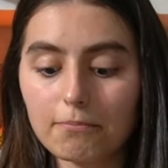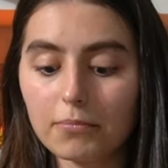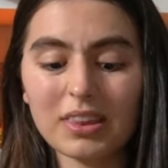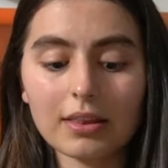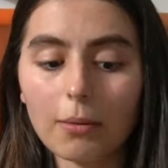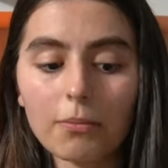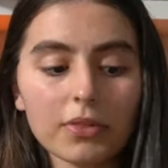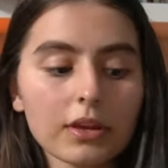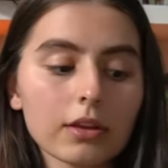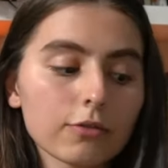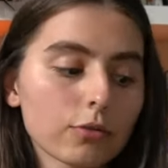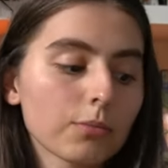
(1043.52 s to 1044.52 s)

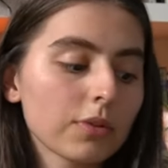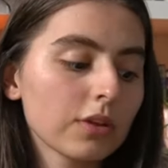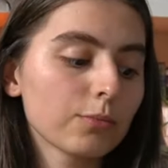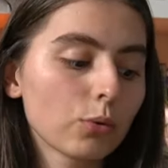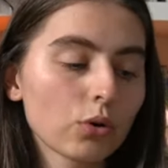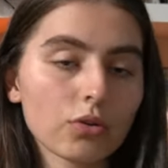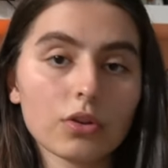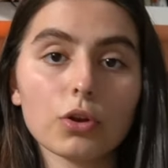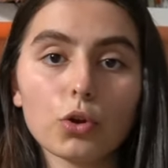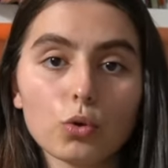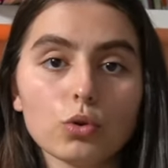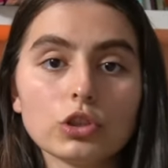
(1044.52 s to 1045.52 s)
something from these books
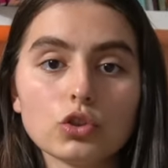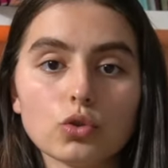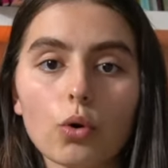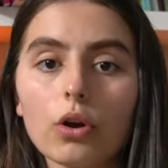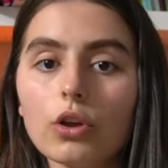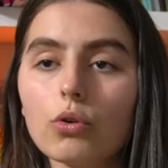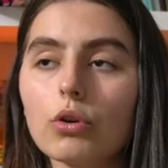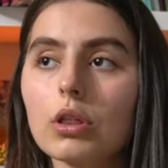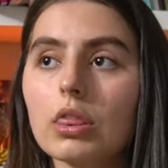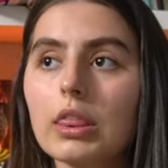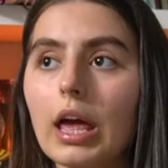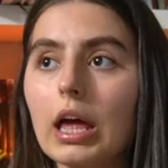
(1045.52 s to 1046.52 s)
that you enjoy, you
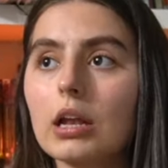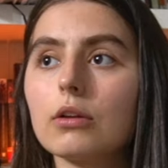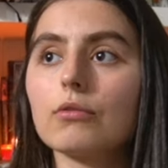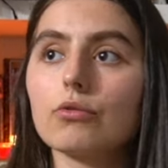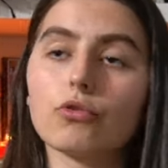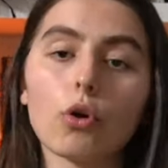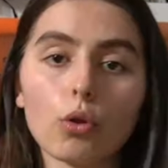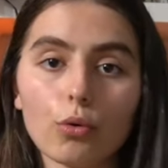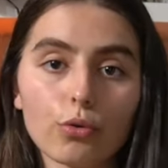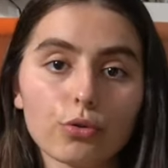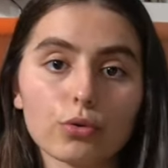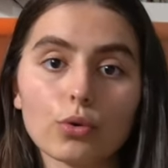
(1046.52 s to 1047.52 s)
can then
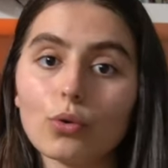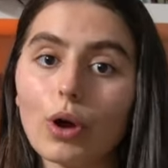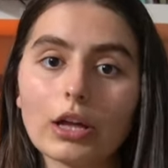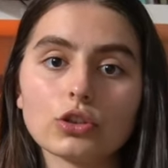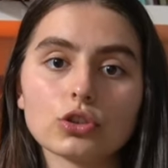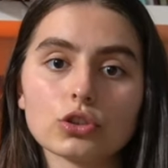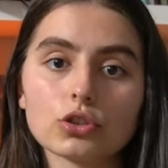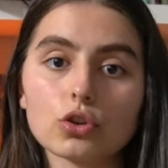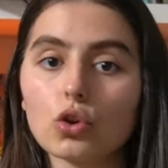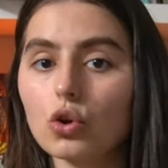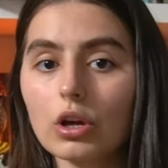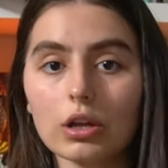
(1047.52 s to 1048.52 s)
follow through and
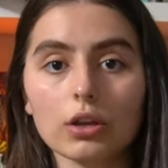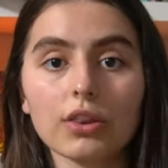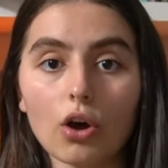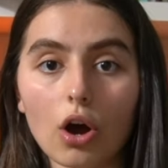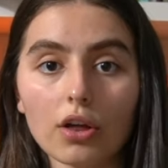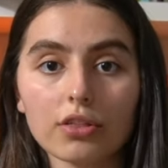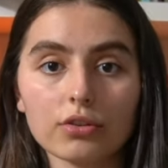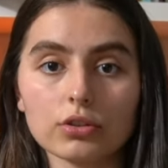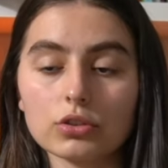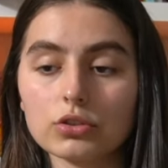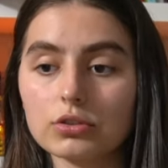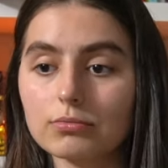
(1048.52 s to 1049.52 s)
just look at the
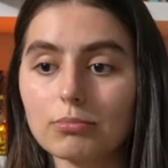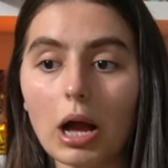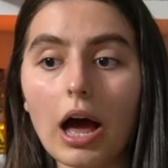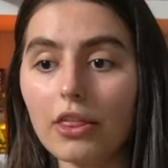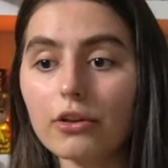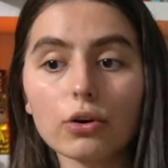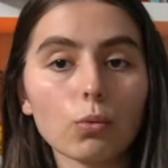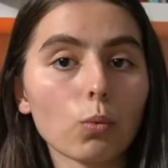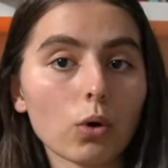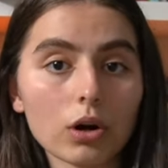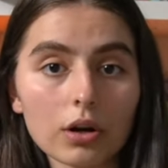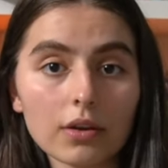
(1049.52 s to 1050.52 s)
author's other
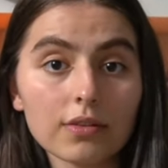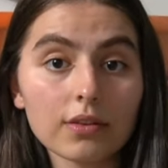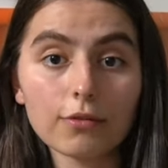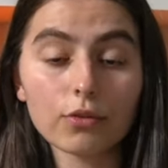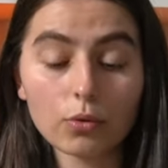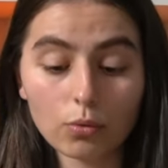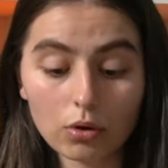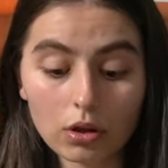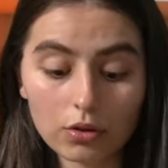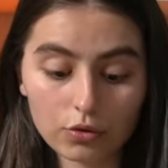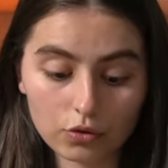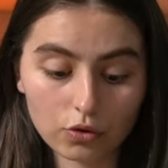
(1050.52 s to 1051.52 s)
works, if you
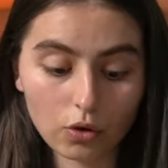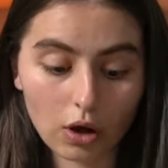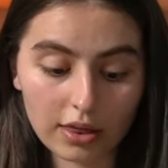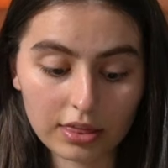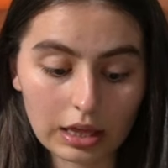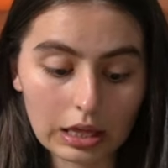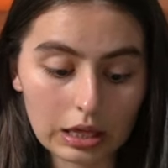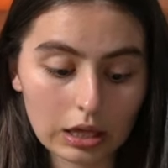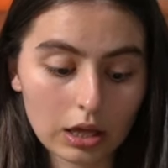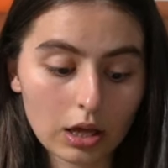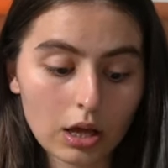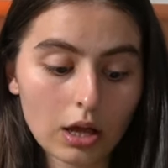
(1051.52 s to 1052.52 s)
will. So I think
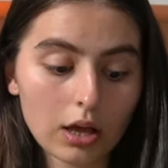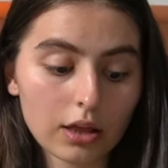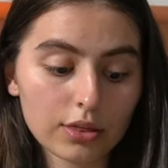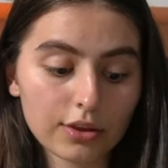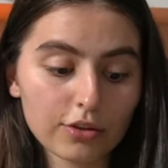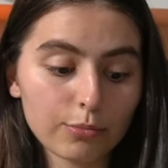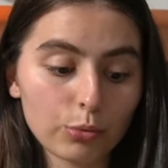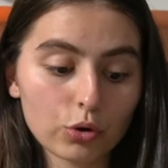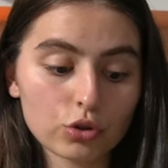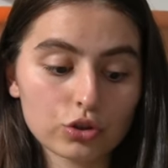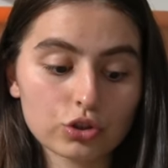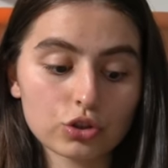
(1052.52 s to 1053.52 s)
these
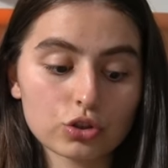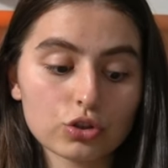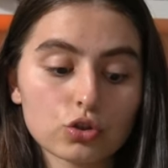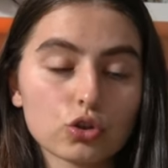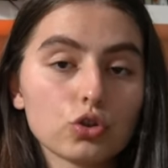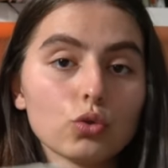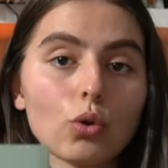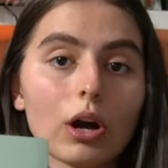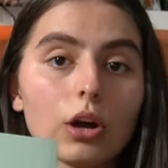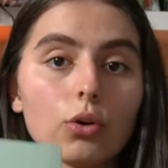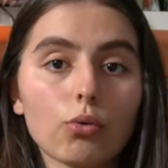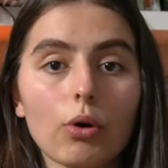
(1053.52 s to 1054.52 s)
books just do
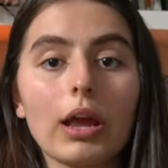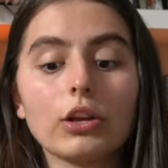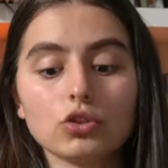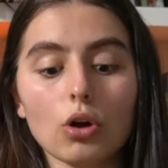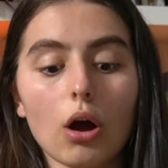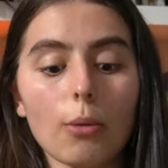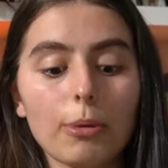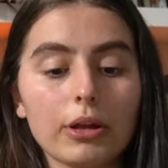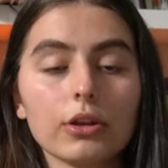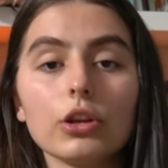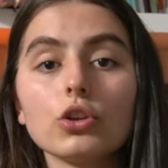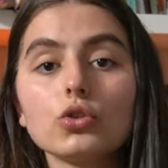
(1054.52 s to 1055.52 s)
a great job
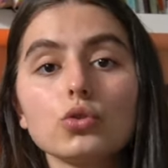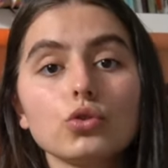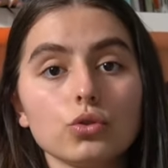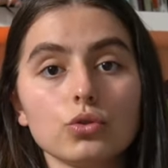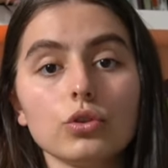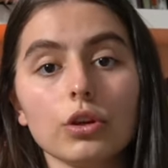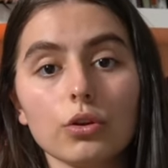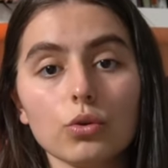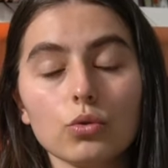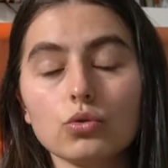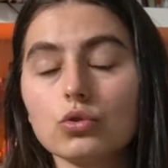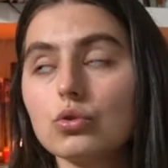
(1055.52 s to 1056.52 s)
at introducing
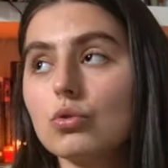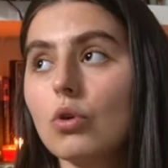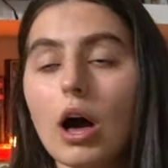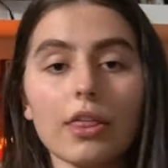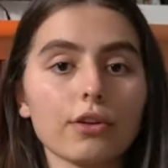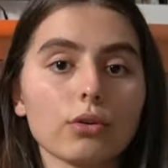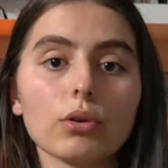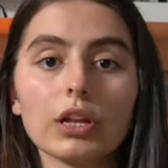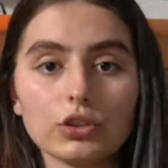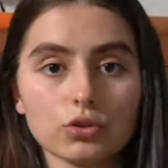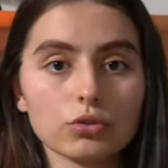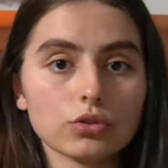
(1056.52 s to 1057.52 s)
you to other
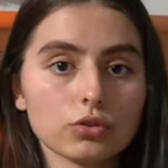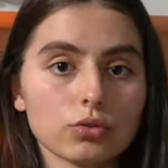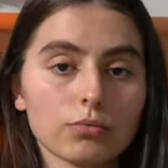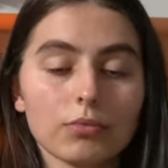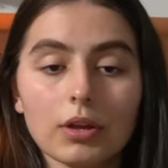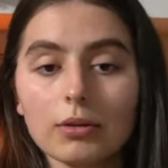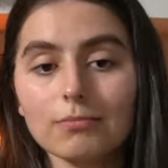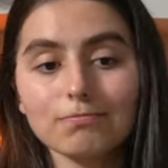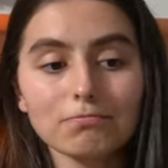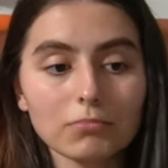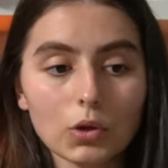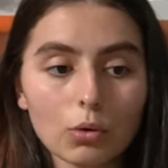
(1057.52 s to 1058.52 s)
literature that
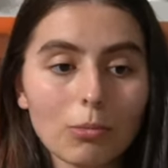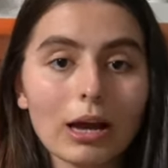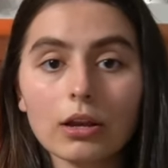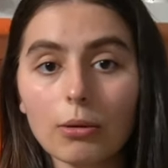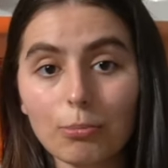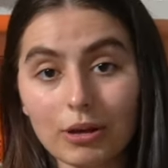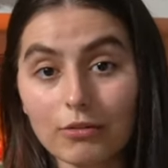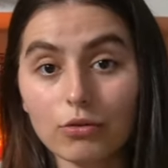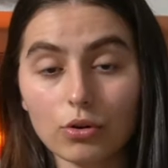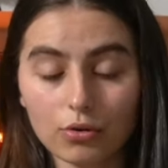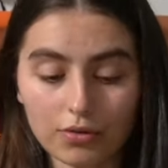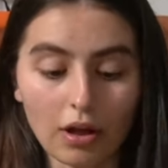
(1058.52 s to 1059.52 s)
you might not pick for
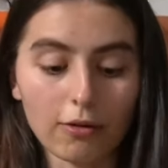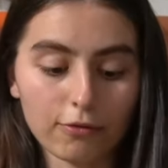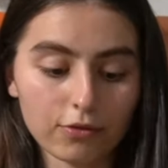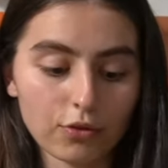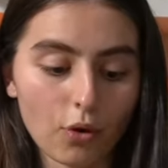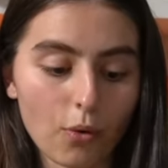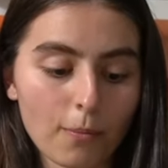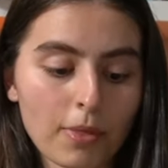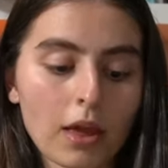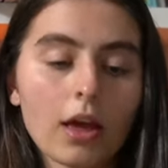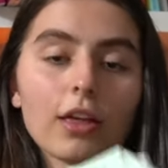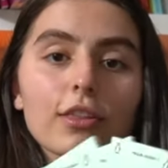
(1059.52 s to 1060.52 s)
yourself. So
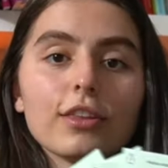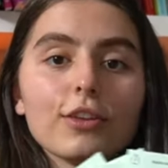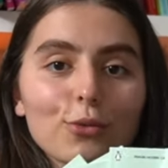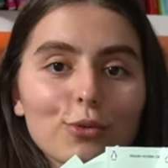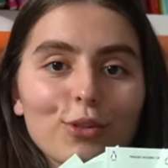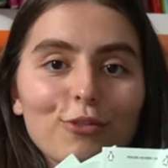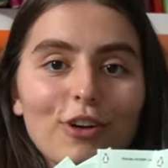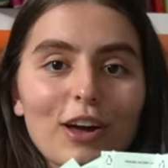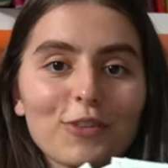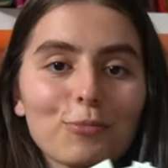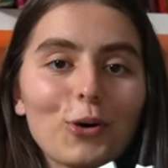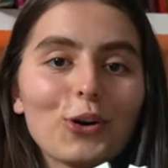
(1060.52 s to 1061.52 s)
these were the
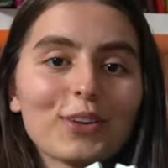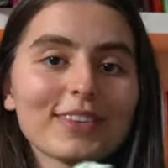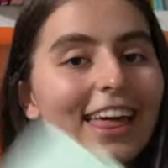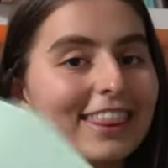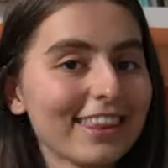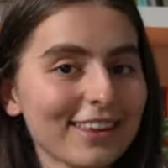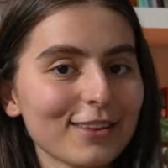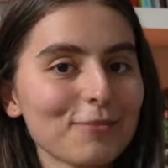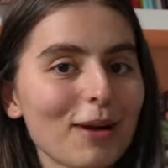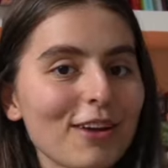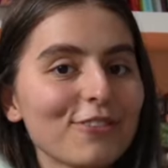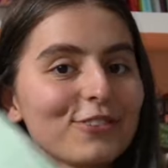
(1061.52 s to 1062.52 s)
five books, and this is
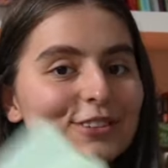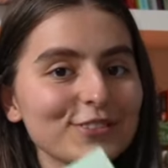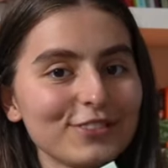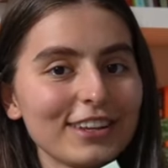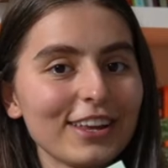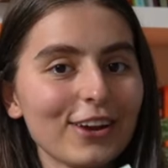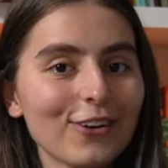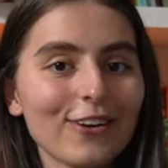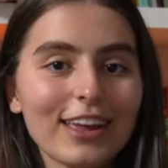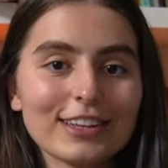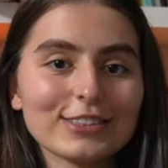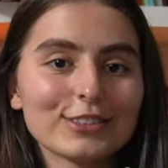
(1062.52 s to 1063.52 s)
my first video
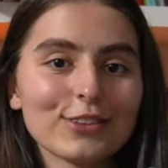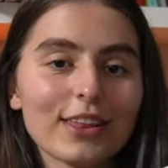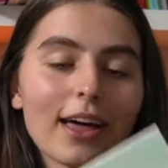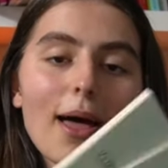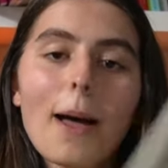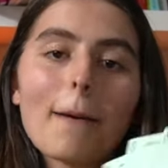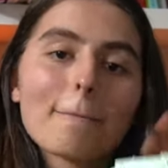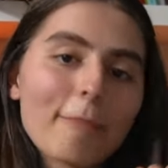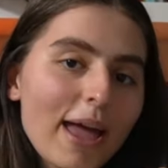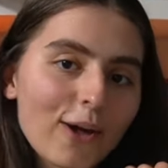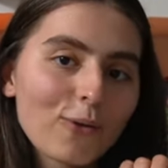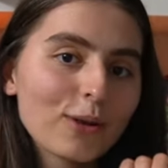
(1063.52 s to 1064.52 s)
into the
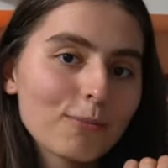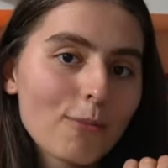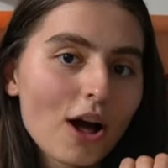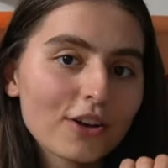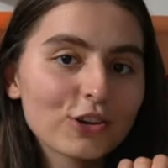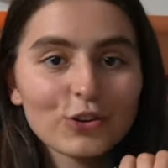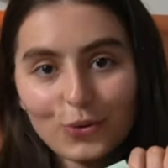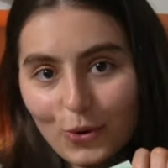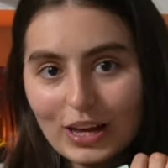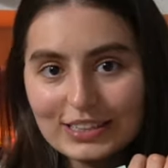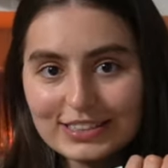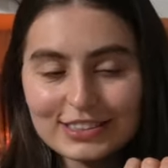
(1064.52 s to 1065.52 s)
Penguin Modern
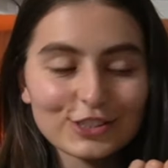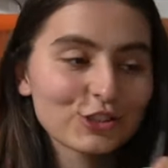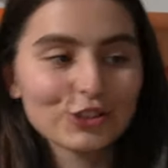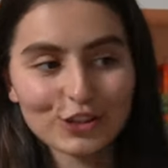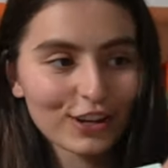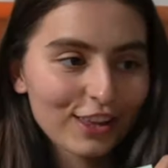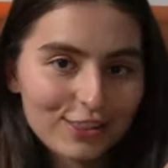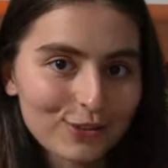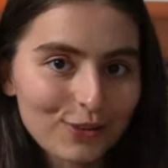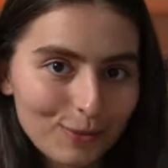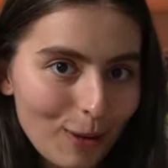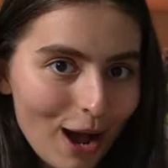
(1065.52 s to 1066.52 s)
Quest Journey
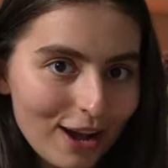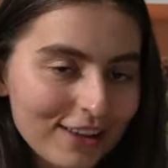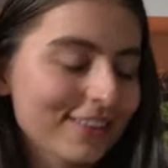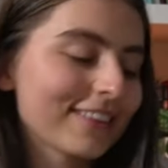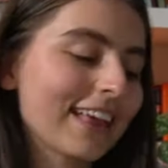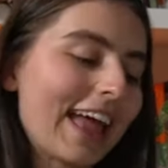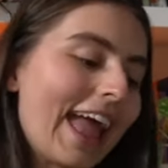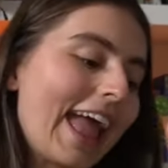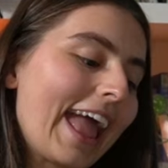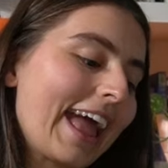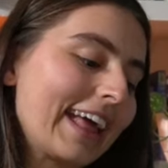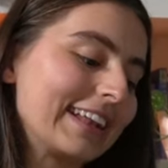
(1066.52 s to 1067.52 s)
Through the Box.
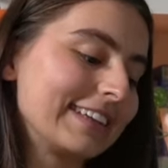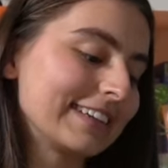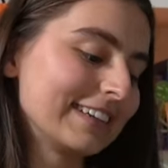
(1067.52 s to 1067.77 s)
And